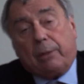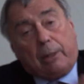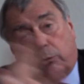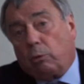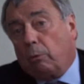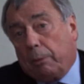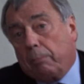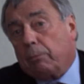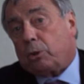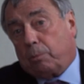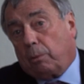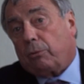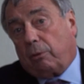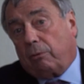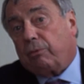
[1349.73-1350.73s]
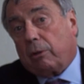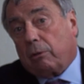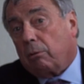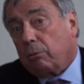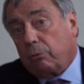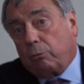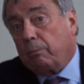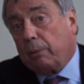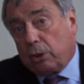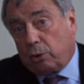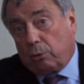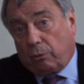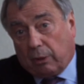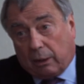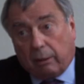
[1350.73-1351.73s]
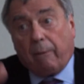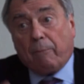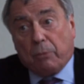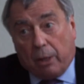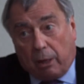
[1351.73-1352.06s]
It will be much more difficult to make sure that